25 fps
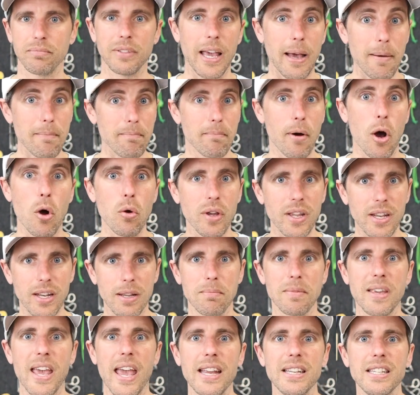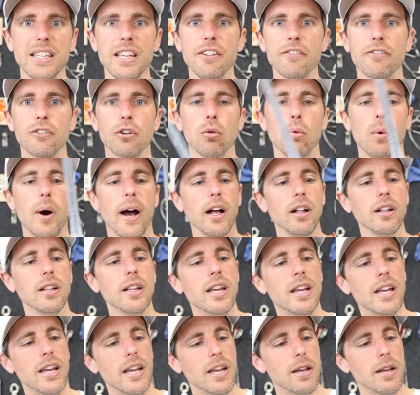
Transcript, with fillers: kept poking MKT for a while